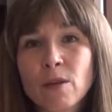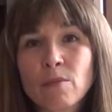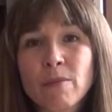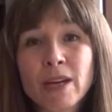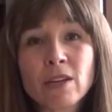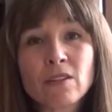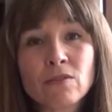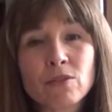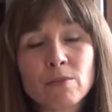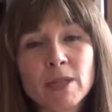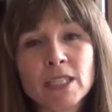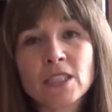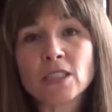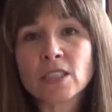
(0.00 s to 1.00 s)
Medical
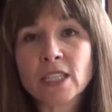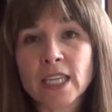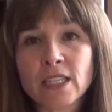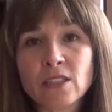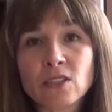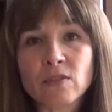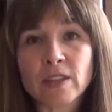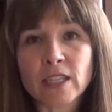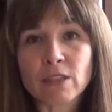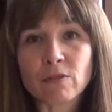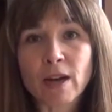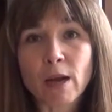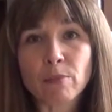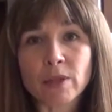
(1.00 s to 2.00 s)
information changes very
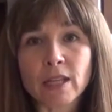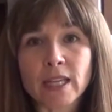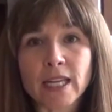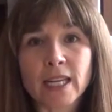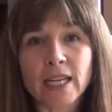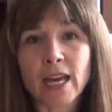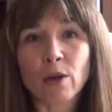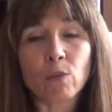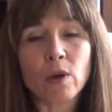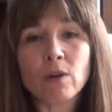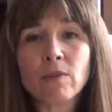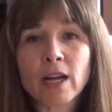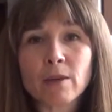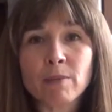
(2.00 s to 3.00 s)
rapidly, and
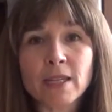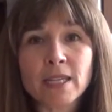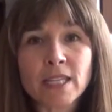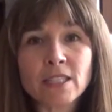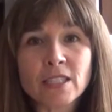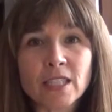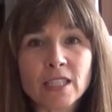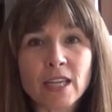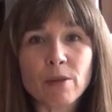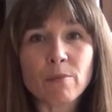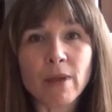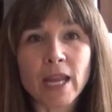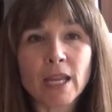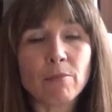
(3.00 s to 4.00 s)
one recommendation
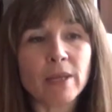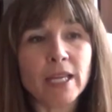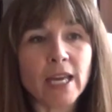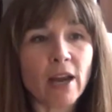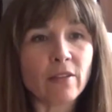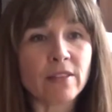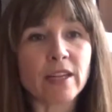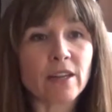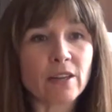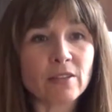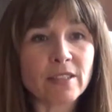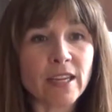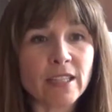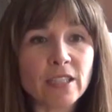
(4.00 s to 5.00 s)
that may be out
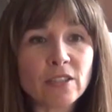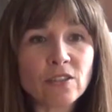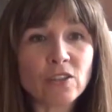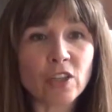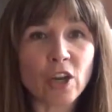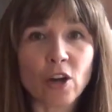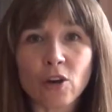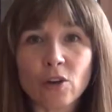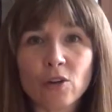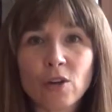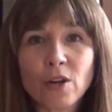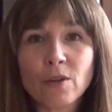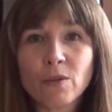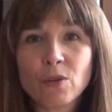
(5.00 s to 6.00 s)
there 10 years ago,
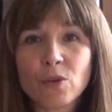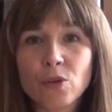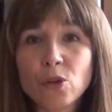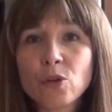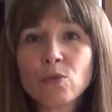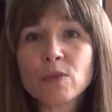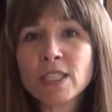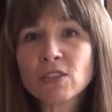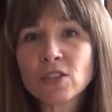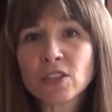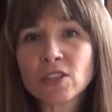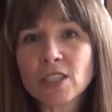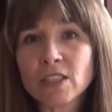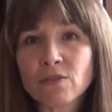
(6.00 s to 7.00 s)
new
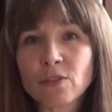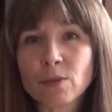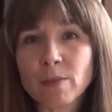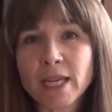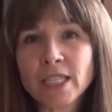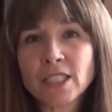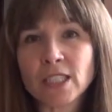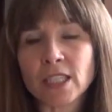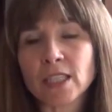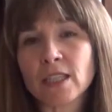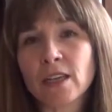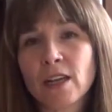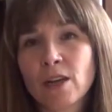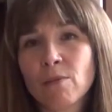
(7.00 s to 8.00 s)
research and
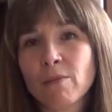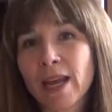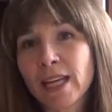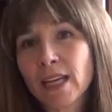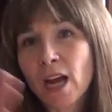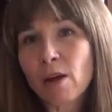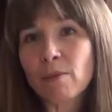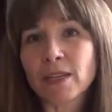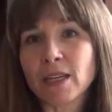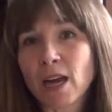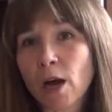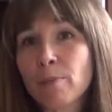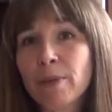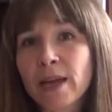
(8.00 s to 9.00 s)
information may come
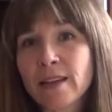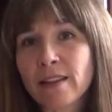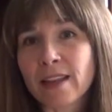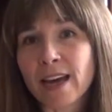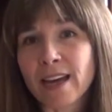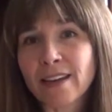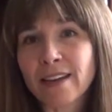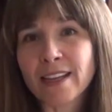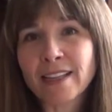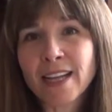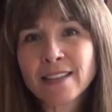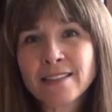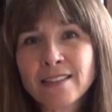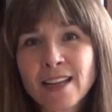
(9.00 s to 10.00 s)
and upend that. And
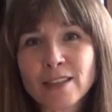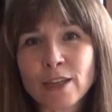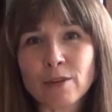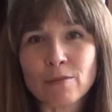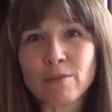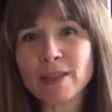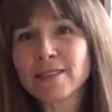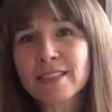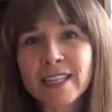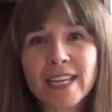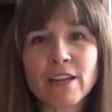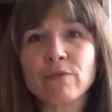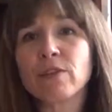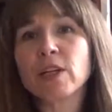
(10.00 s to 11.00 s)
that's not that medicine
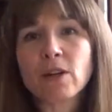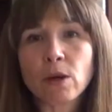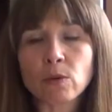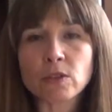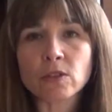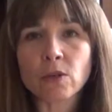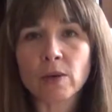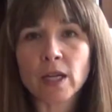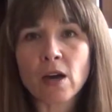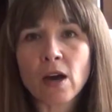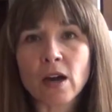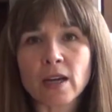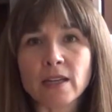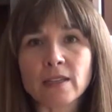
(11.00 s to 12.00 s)
can't figure out what's going
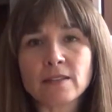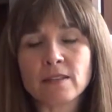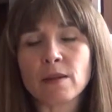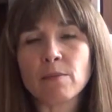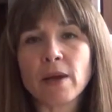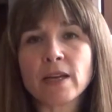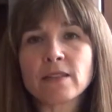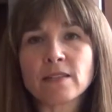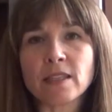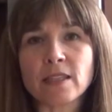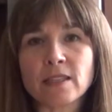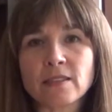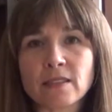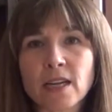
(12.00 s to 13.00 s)
on, it's that
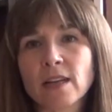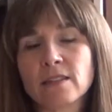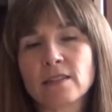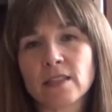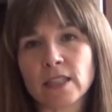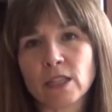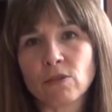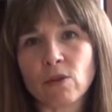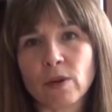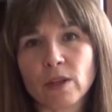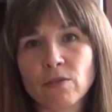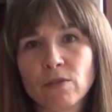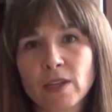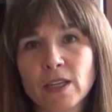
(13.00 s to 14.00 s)
medicine is a constantly
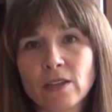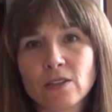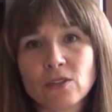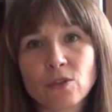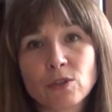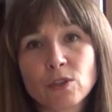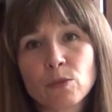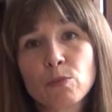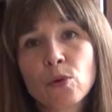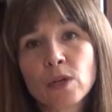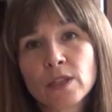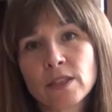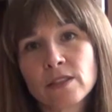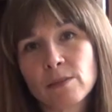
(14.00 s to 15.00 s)
growing field. So it's
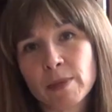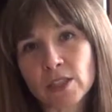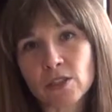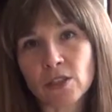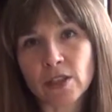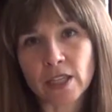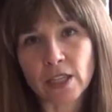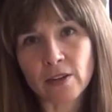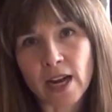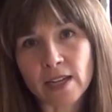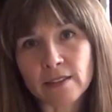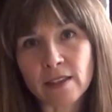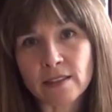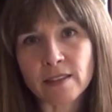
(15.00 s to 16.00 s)
important to make sure that you're
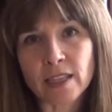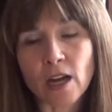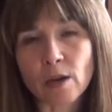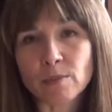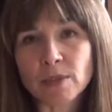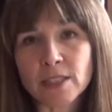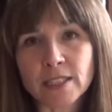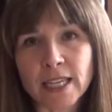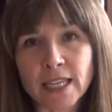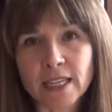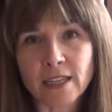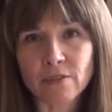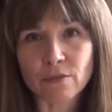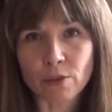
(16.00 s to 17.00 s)
accessing
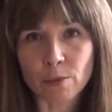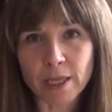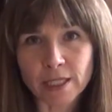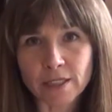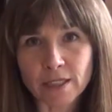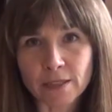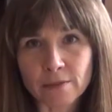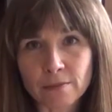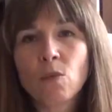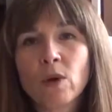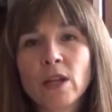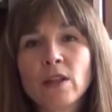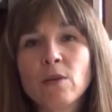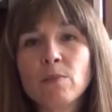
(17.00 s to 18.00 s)
up-to-date information.
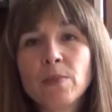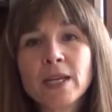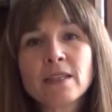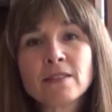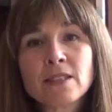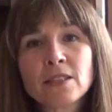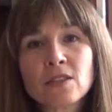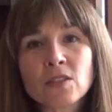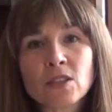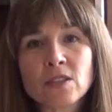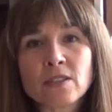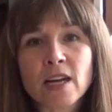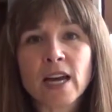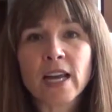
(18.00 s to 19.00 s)
One of the biggest
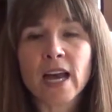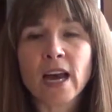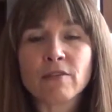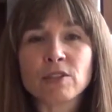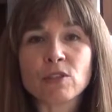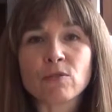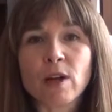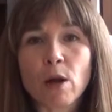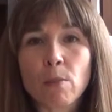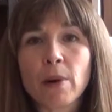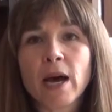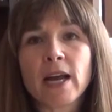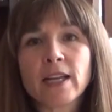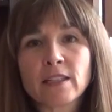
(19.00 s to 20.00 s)
concerns I have is around
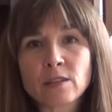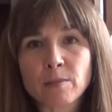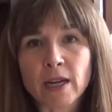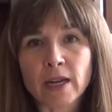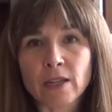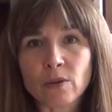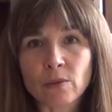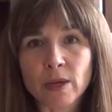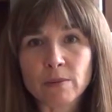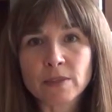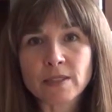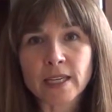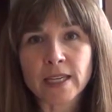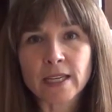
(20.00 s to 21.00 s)
bias behind a
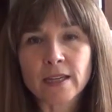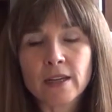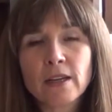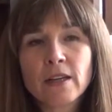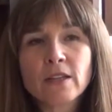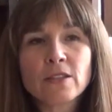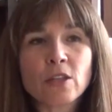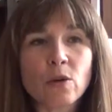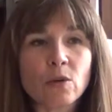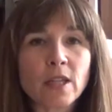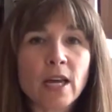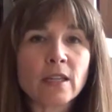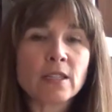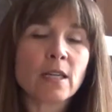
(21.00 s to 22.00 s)
website. So a
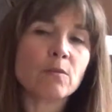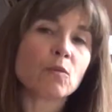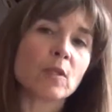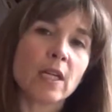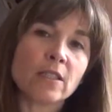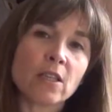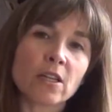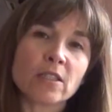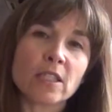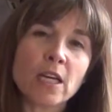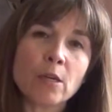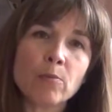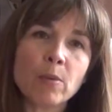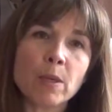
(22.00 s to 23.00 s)
lot of times when I talk to
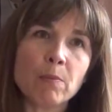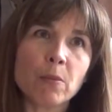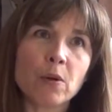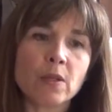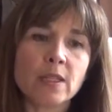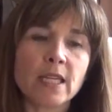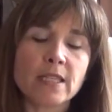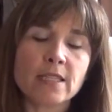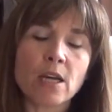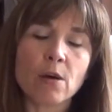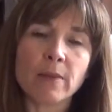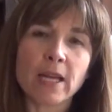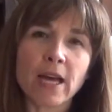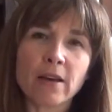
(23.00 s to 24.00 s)
young people and they
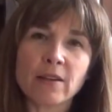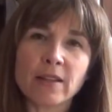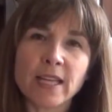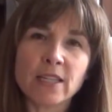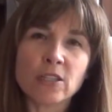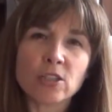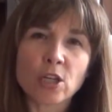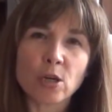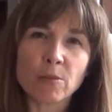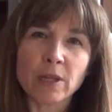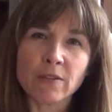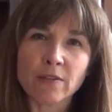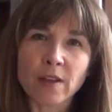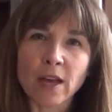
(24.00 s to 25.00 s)
tell me how do they
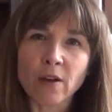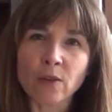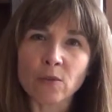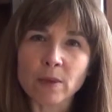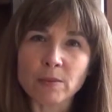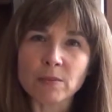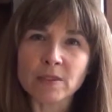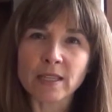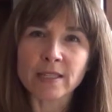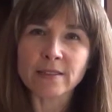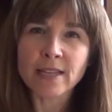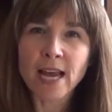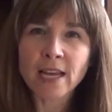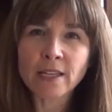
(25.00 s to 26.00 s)
determine if a health website
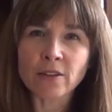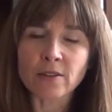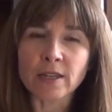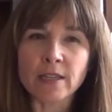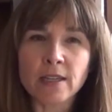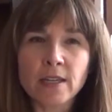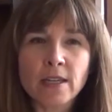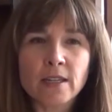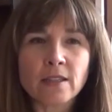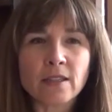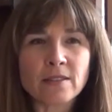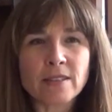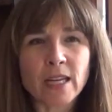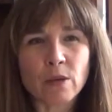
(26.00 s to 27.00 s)
is accurate,
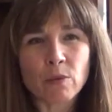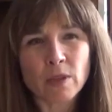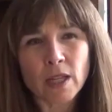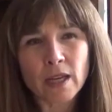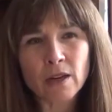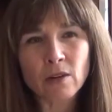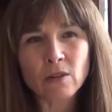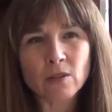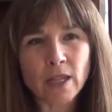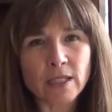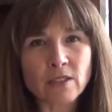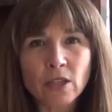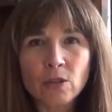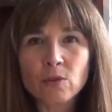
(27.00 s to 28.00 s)
they'll say, well, I don't
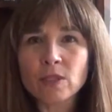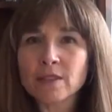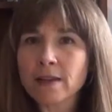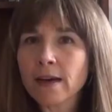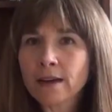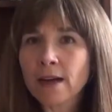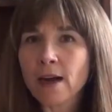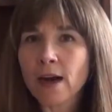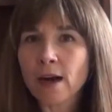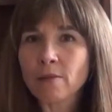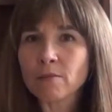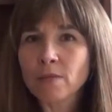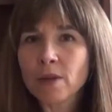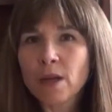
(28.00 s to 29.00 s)
like to go to a
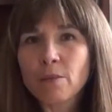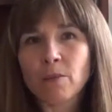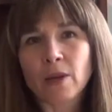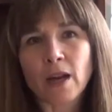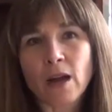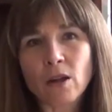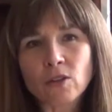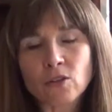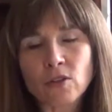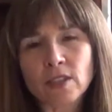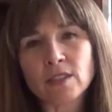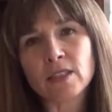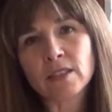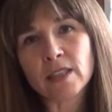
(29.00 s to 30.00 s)
.com, but I'll
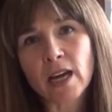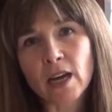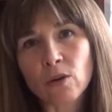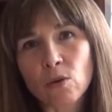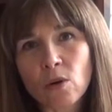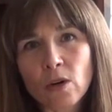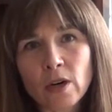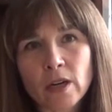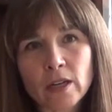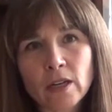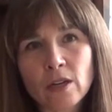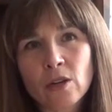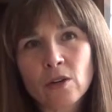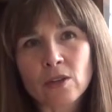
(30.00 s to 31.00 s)
trust a
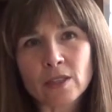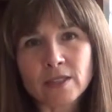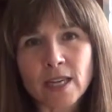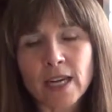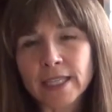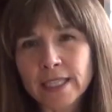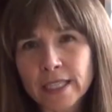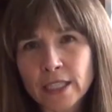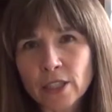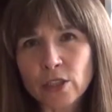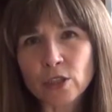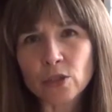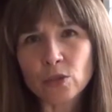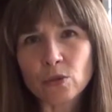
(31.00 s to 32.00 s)
.org or a
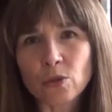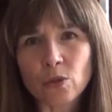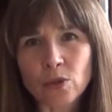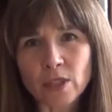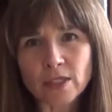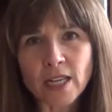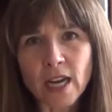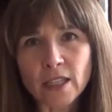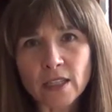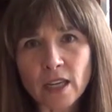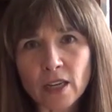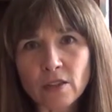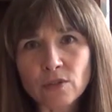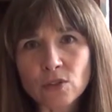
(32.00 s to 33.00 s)
.edu or a
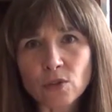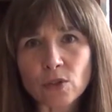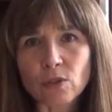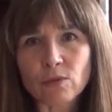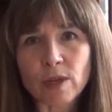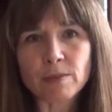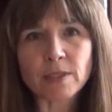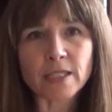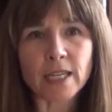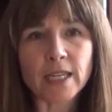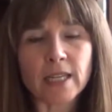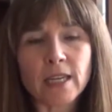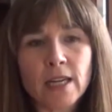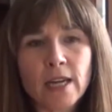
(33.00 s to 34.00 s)
.gov sort of website.